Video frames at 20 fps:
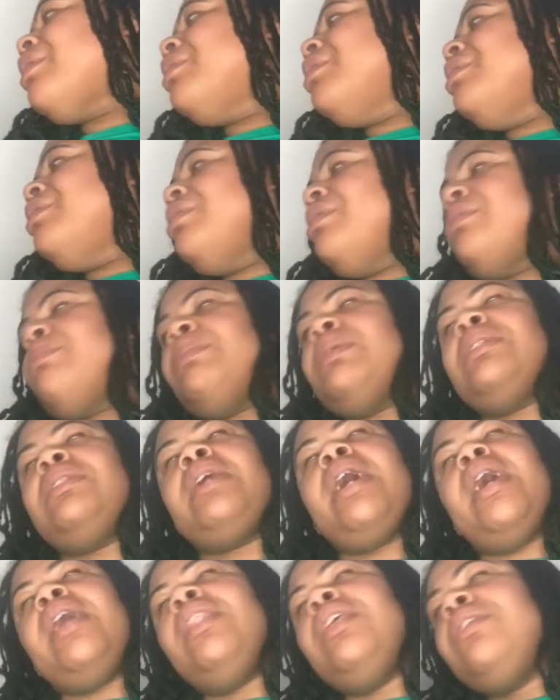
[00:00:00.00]
goodness, Miss
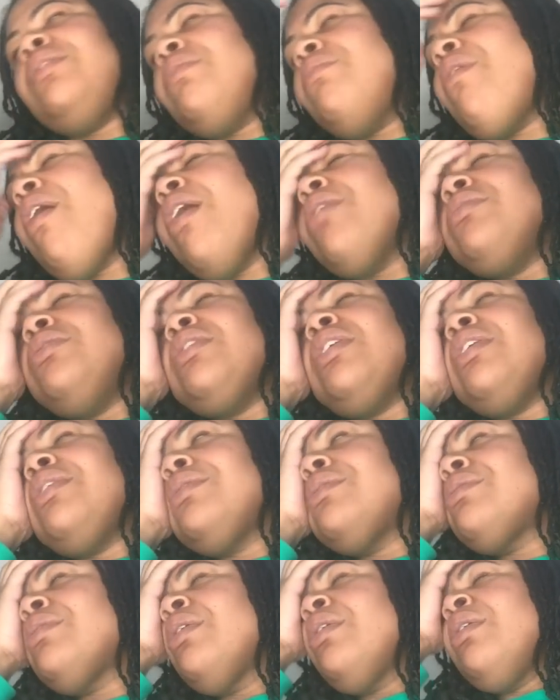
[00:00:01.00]
Taylor, you are
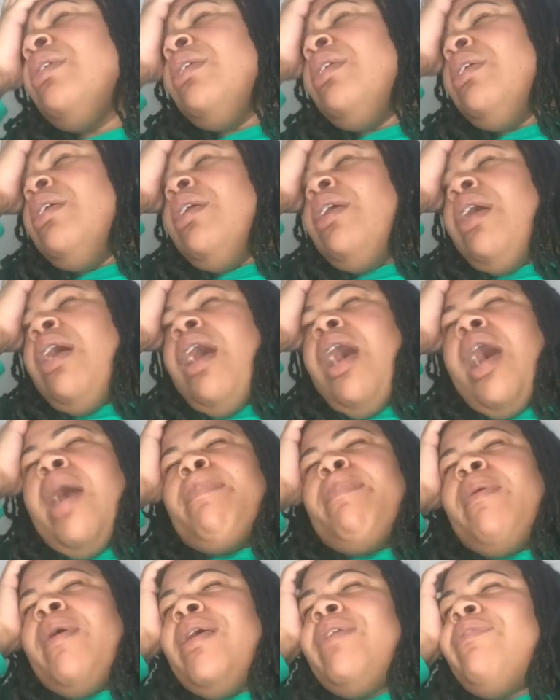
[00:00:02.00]
just, I
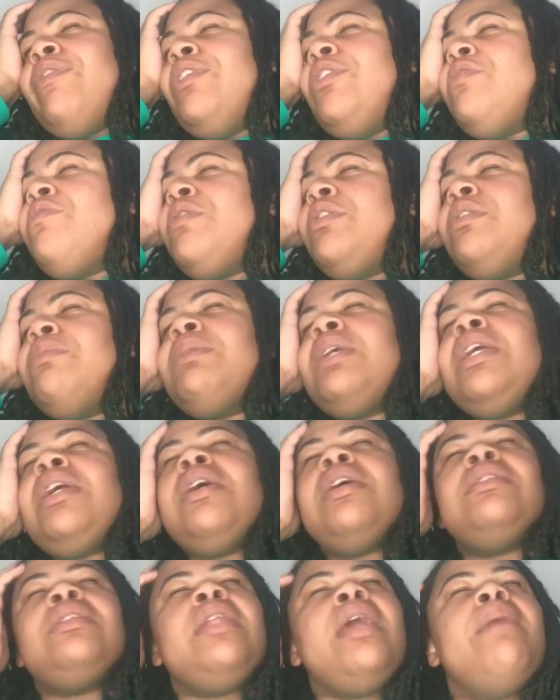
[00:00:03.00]
pray for you and them
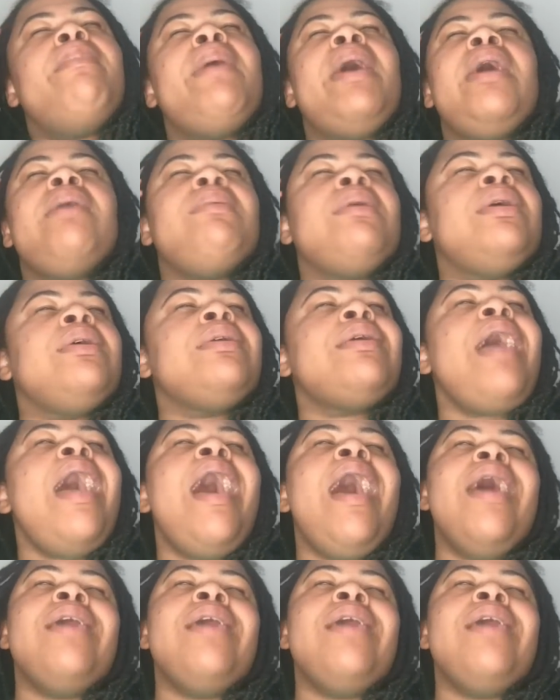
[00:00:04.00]
kids and that baby. God